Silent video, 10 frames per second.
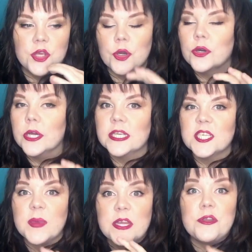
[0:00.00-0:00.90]
You're going
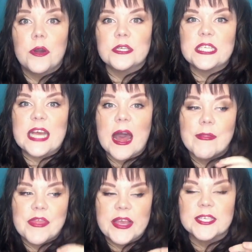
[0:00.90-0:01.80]
to be knocked
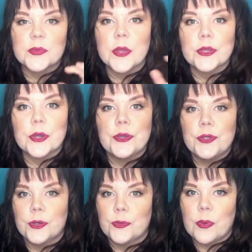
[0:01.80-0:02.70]
down, things won't go
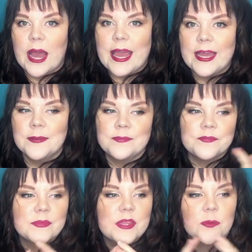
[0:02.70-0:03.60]
your way.
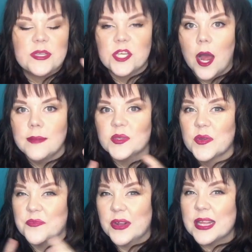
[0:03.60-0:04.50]
There'll be times where
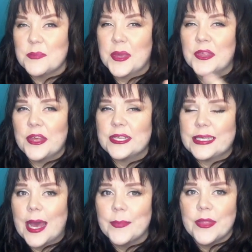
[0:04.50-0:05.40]
really big things
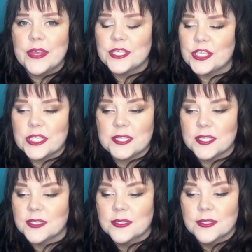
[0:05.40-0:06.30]
happen that
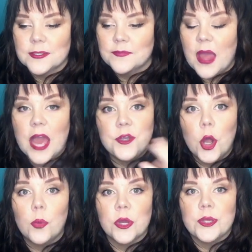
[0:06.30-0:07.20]
just are
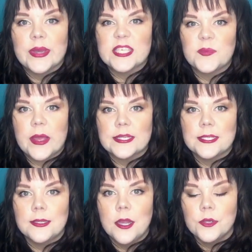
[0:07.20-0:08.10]
not what you
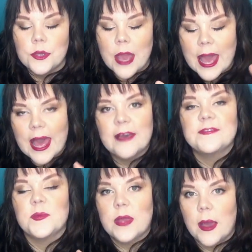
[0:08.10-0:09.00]
expected. You have
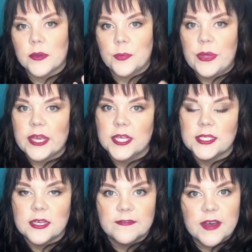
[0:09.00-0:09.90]
to be able to pick
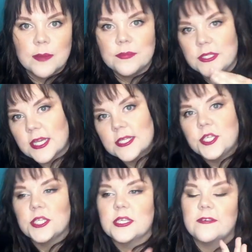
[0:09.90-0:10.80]
yourself up, dust
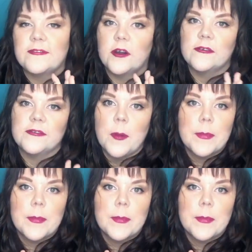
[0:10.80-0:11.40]
yourself off,